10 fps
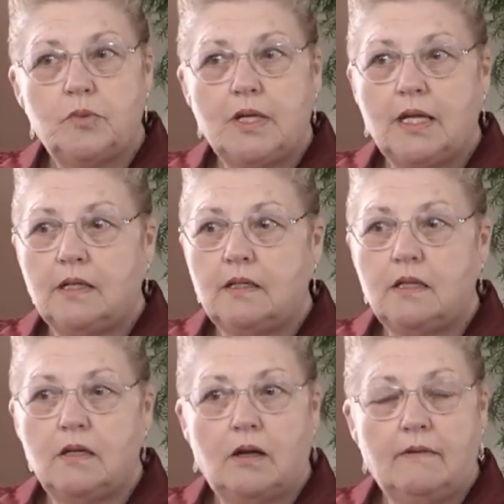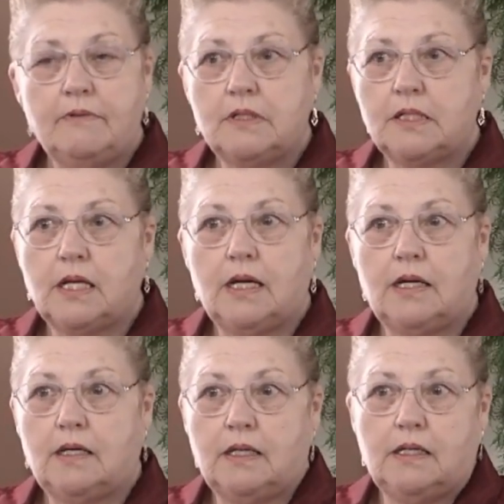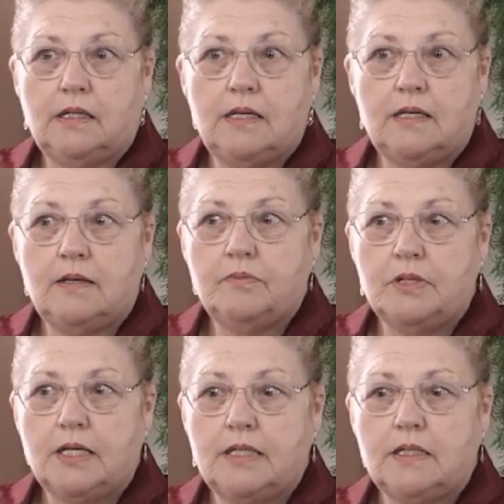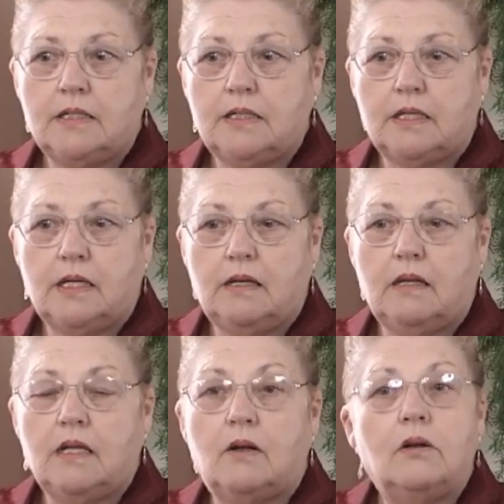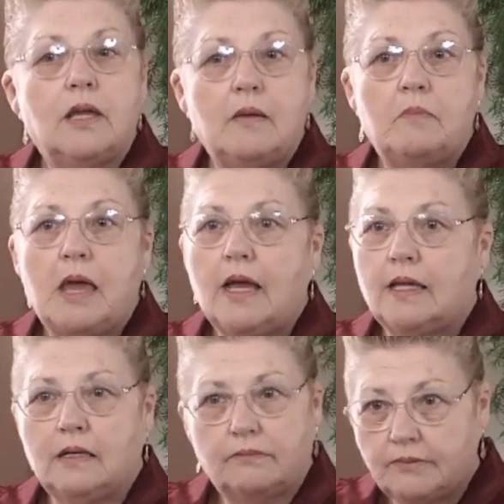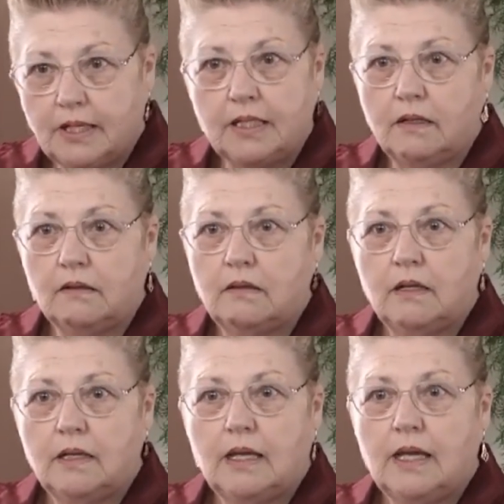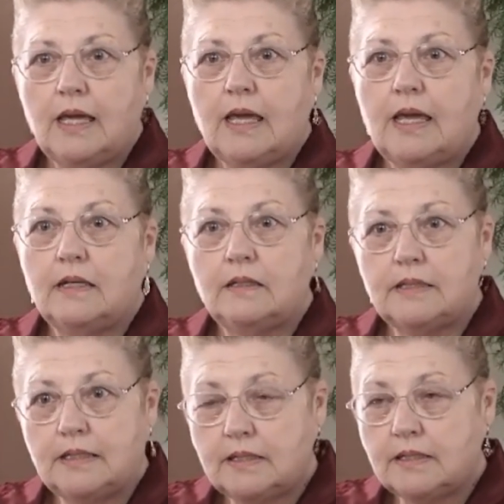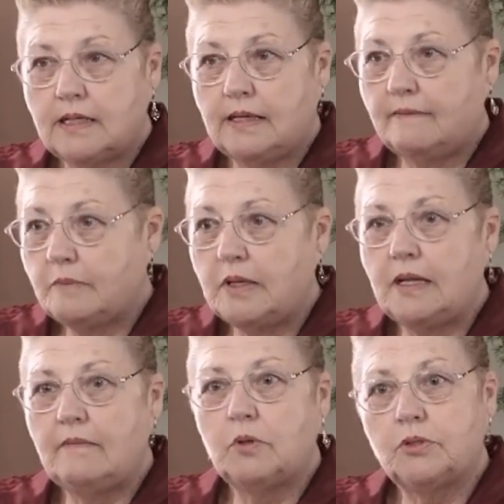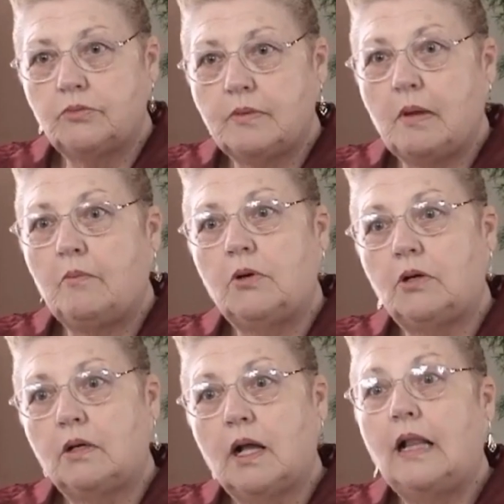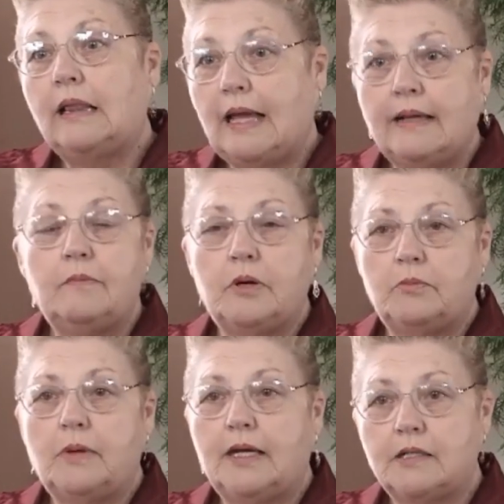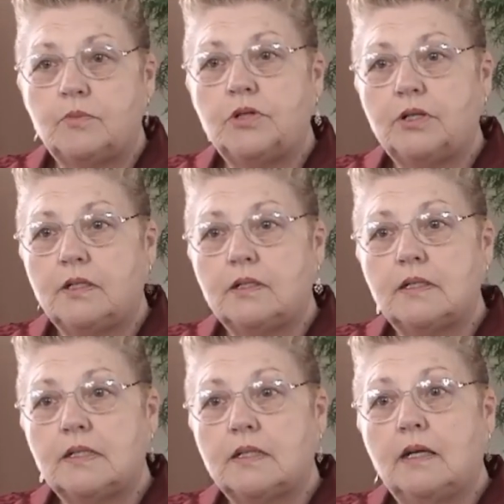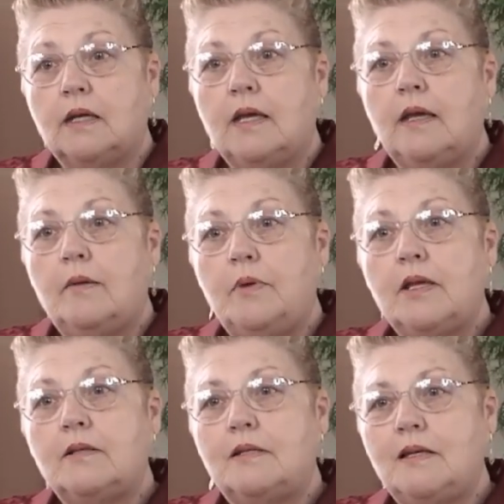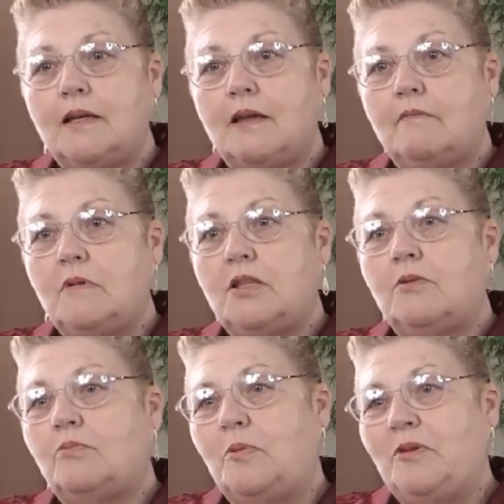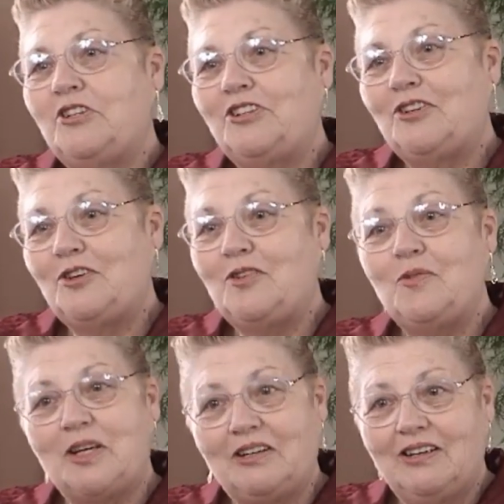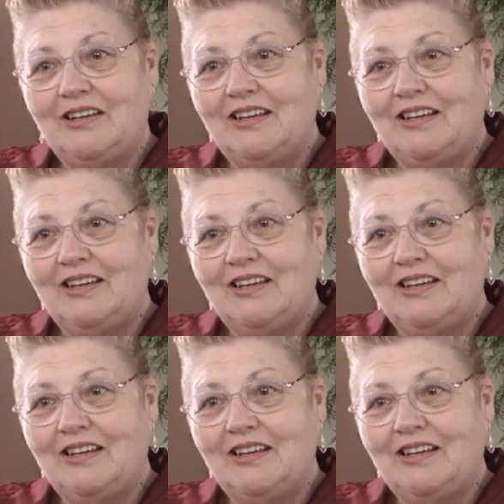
we got into the office and he hypnotized us, it all came back in a flood. And since then, I've been able to remember a lot about my experiences because he gave me the permission to do it.